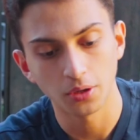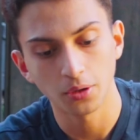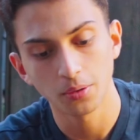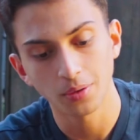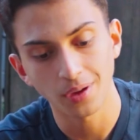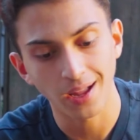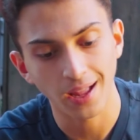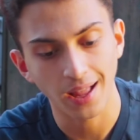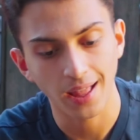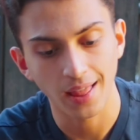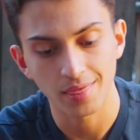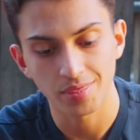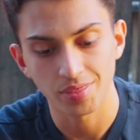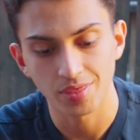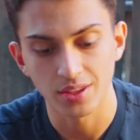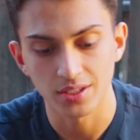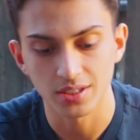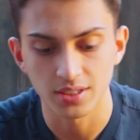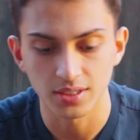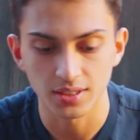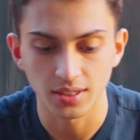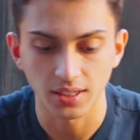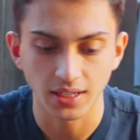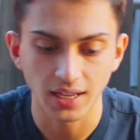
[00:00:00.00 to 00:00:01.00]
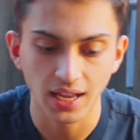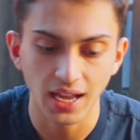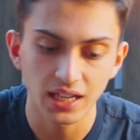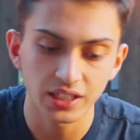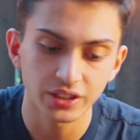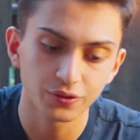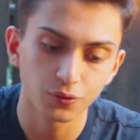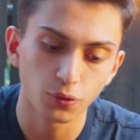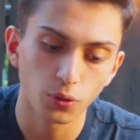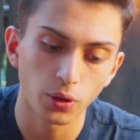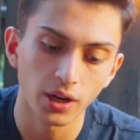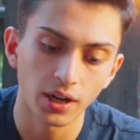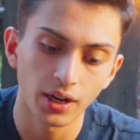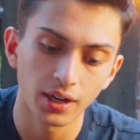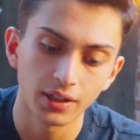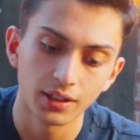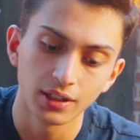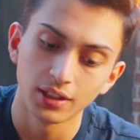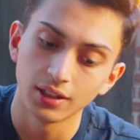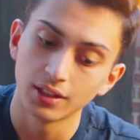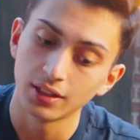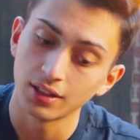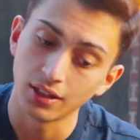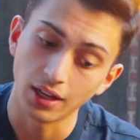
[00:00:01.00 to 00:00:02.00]
go, and this is the case for it.
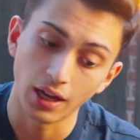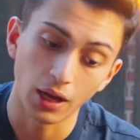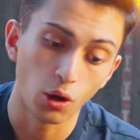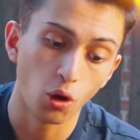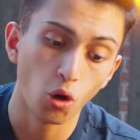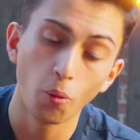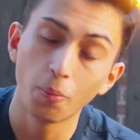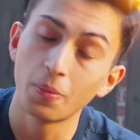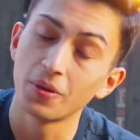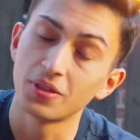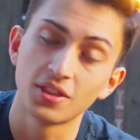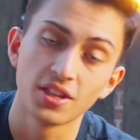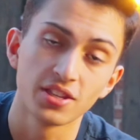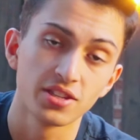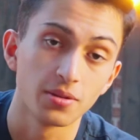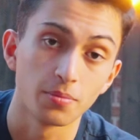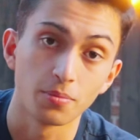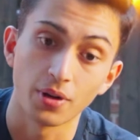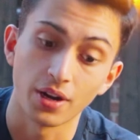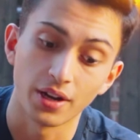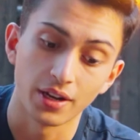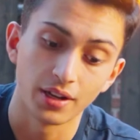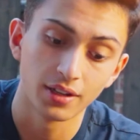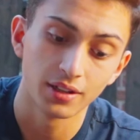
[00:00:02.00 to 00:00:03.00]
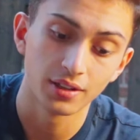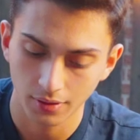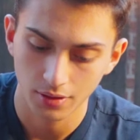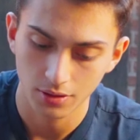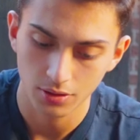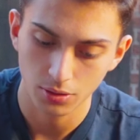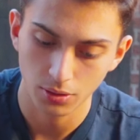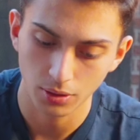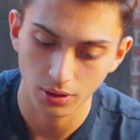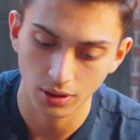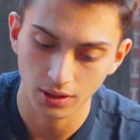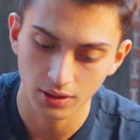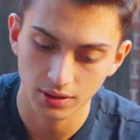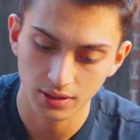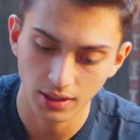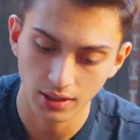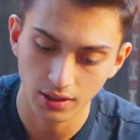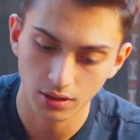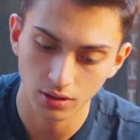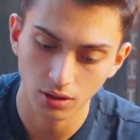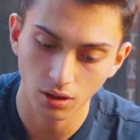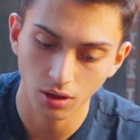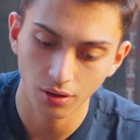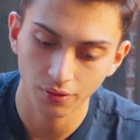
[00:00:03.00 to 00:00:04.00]
I hope it doesn't break. So you're gonna
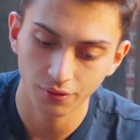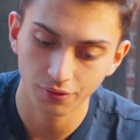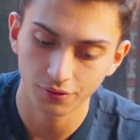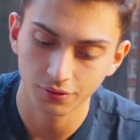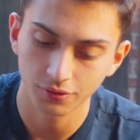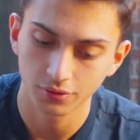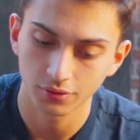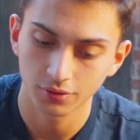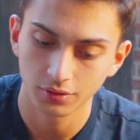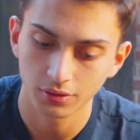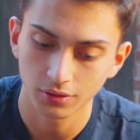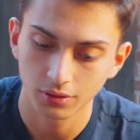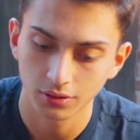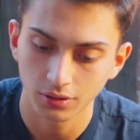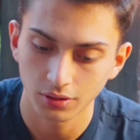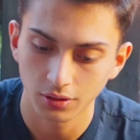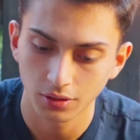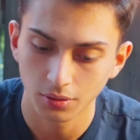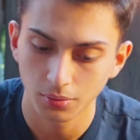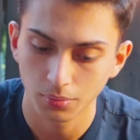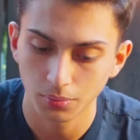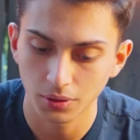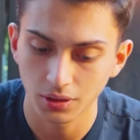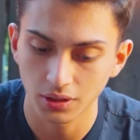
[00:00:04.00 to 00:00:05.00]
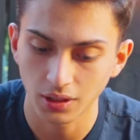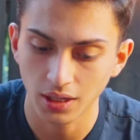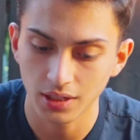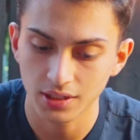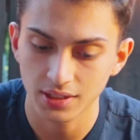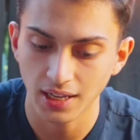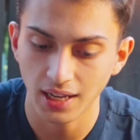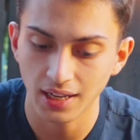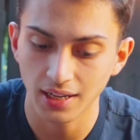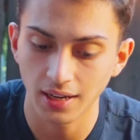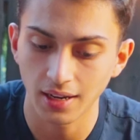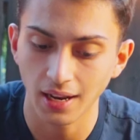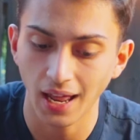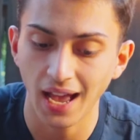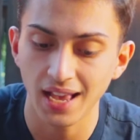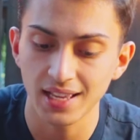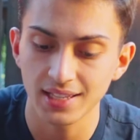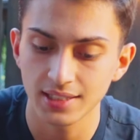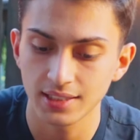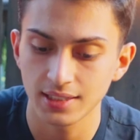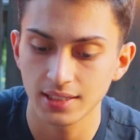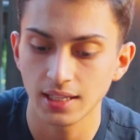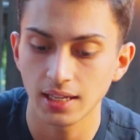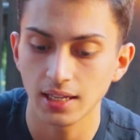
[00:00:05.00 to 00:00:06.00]
take it off. Pretty nice. And
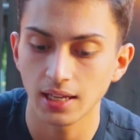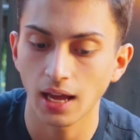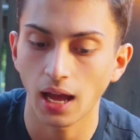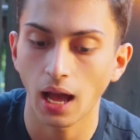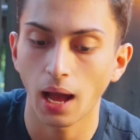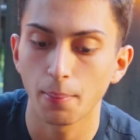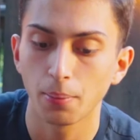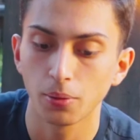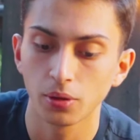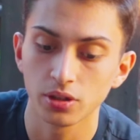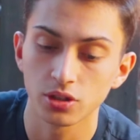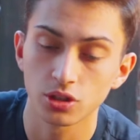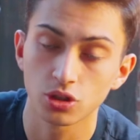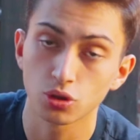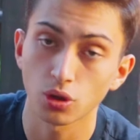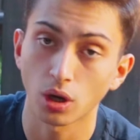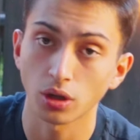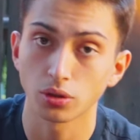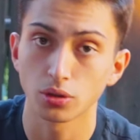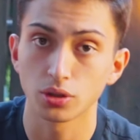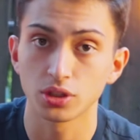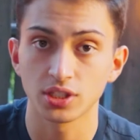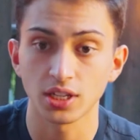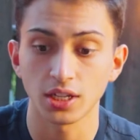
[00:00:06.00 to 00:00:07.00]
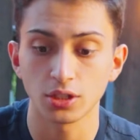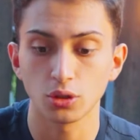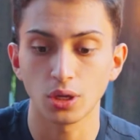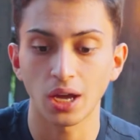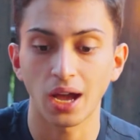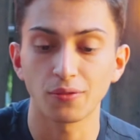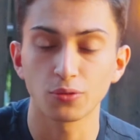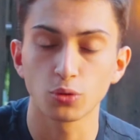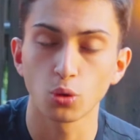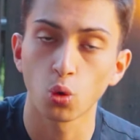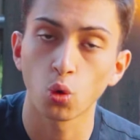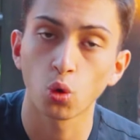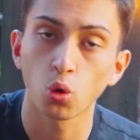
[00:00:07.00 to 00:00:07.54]
as the Apple instructor said, you have to